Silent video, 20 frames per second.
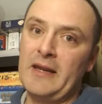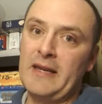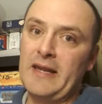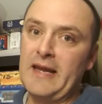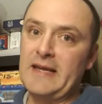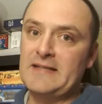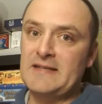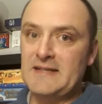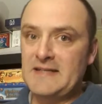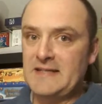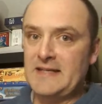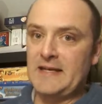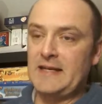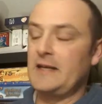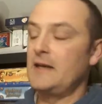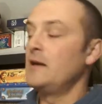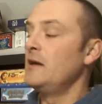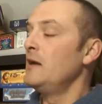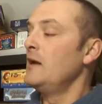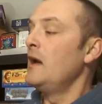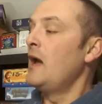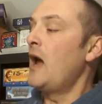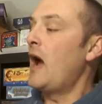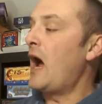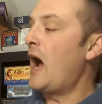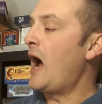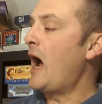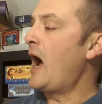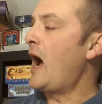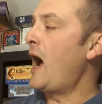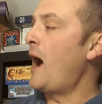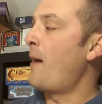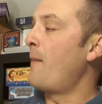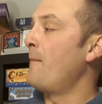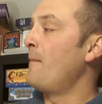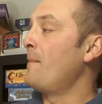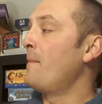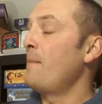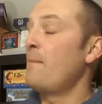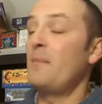Yes, I said it.
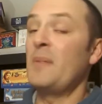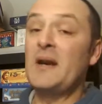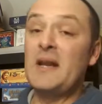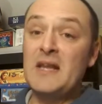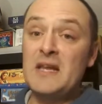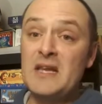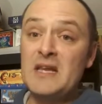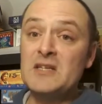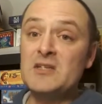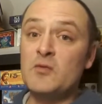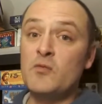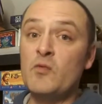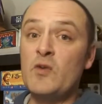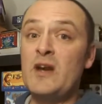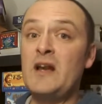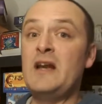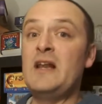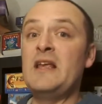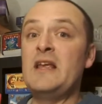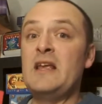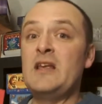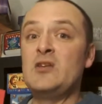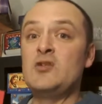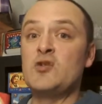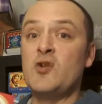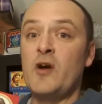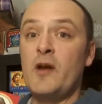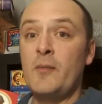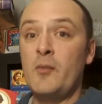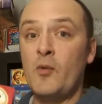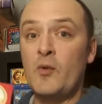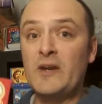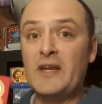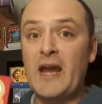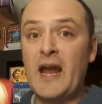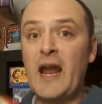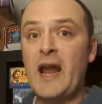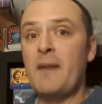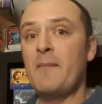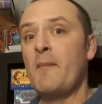Um, but it is a really enjoyable
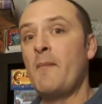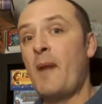game.